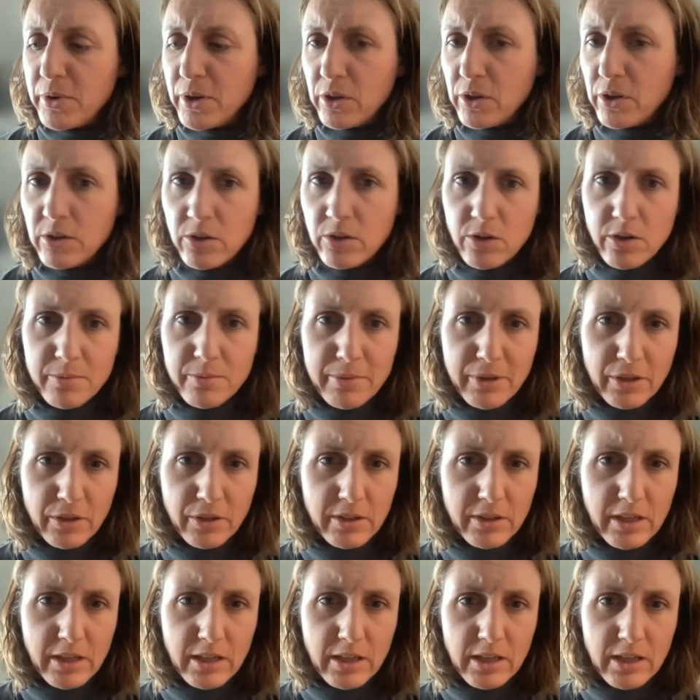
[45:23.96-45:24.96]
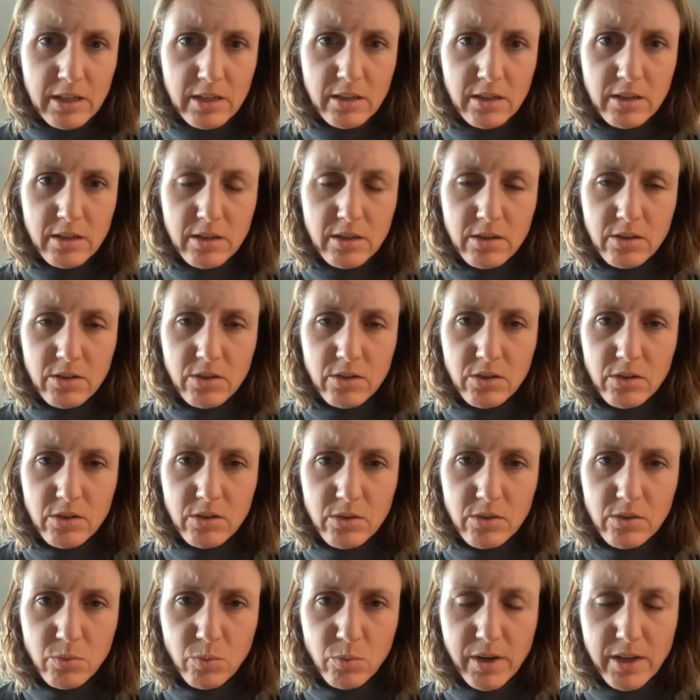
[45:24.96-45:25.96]
built your building in
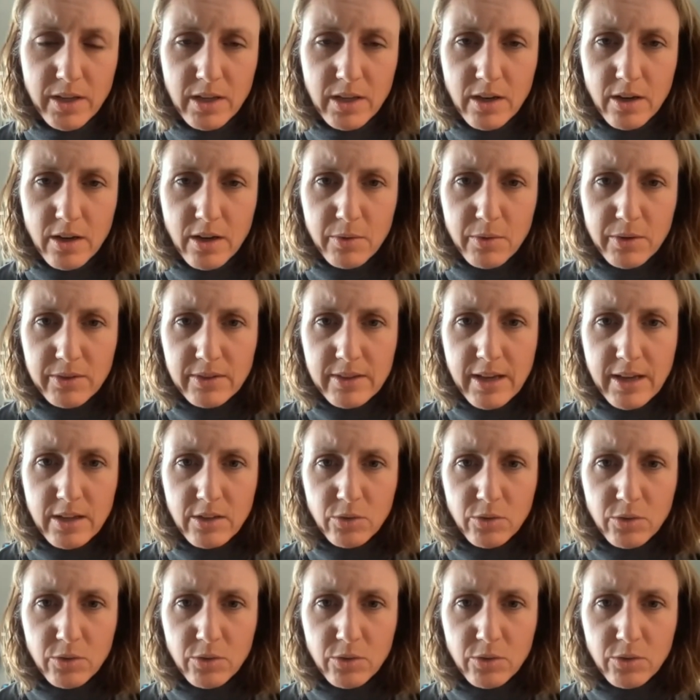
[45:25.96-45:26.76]
what year was that?